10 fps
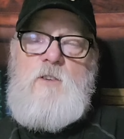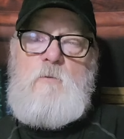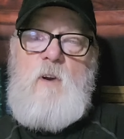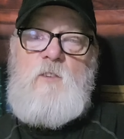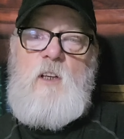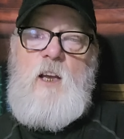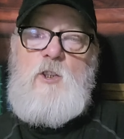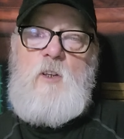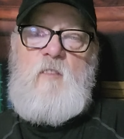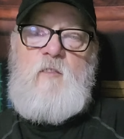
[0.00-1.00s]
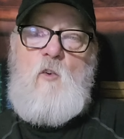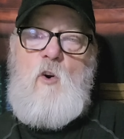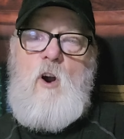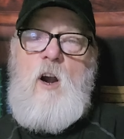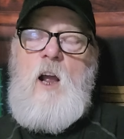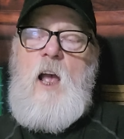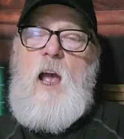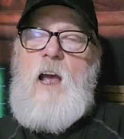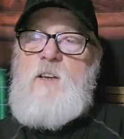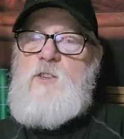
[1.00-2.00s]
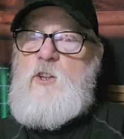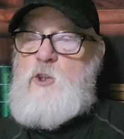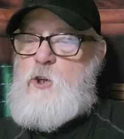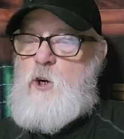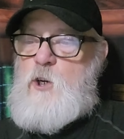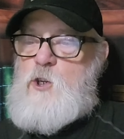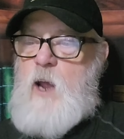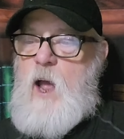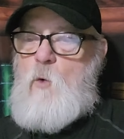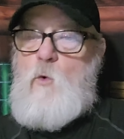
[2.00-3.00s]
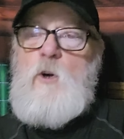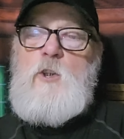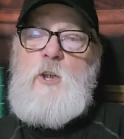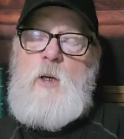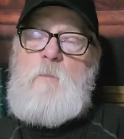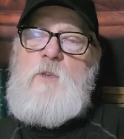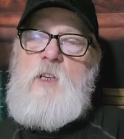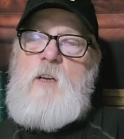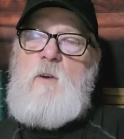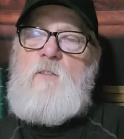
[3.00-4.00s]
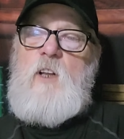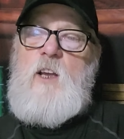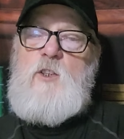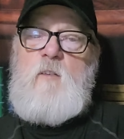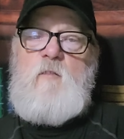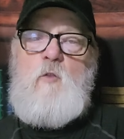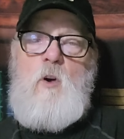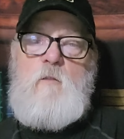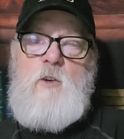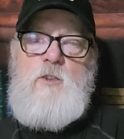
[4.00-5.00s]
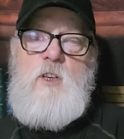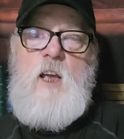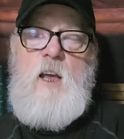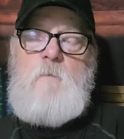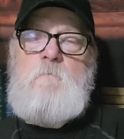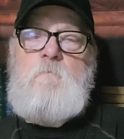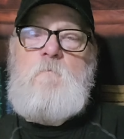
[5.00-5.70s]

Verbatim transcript: in Revelation 4 as the church at worship. See Revelation 4:10.